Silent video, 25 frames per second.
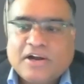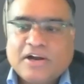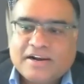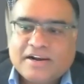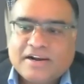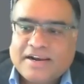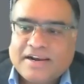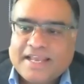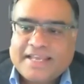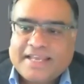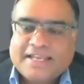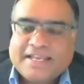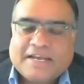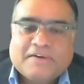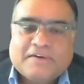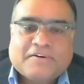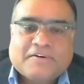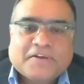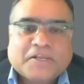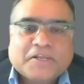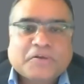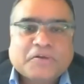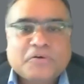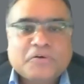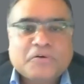underlying our
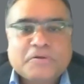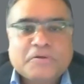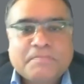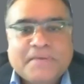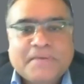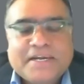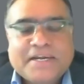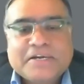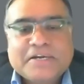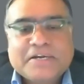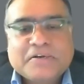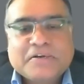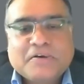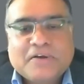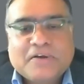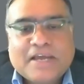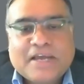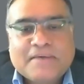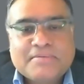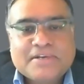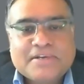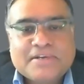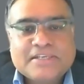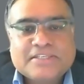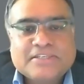recruitment and
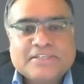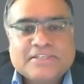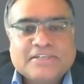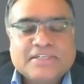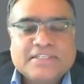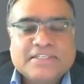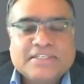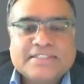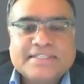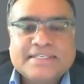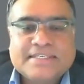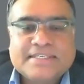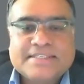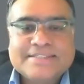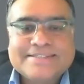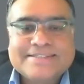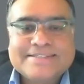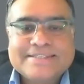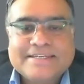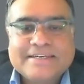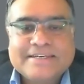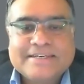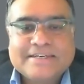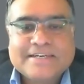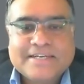collaboration is
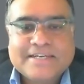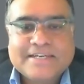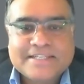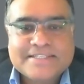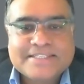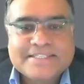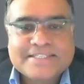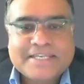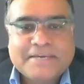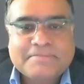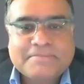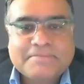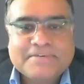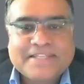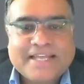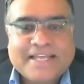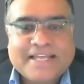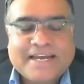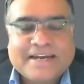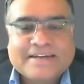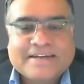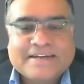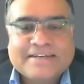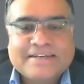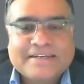this concept
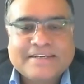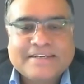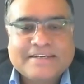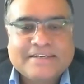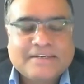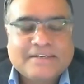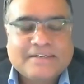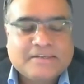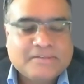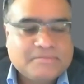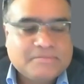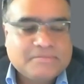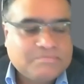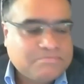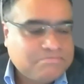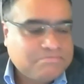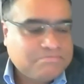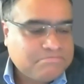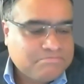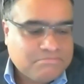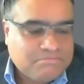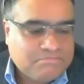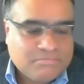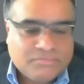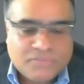that
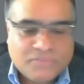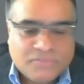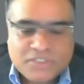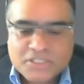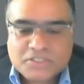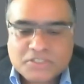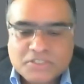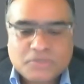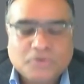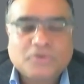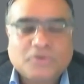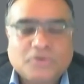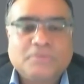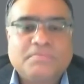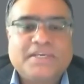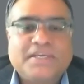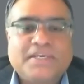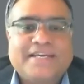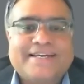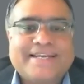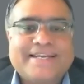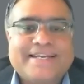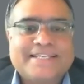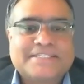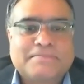just don't
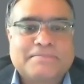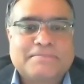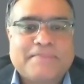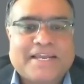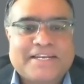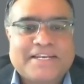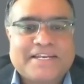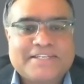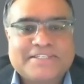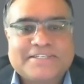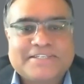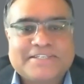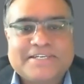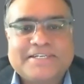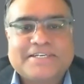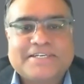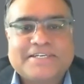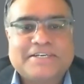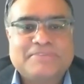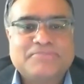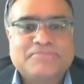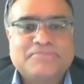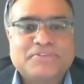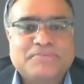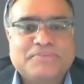be a desk manager in
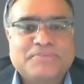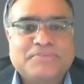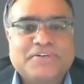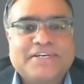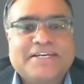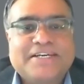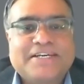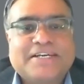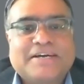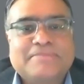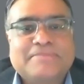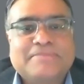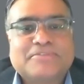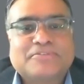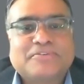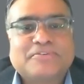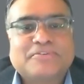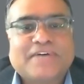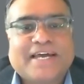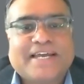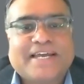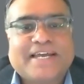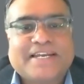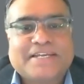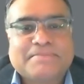terms of when it comes
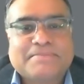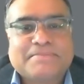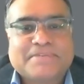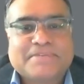to hiring